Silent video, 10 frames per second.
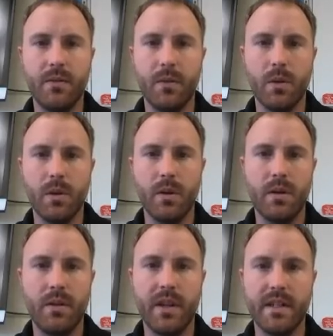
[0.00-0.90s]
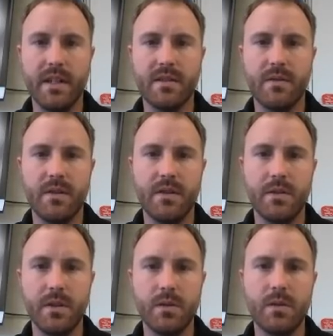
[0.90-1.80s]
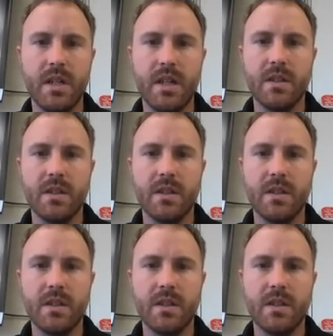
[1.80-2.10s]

for this to you.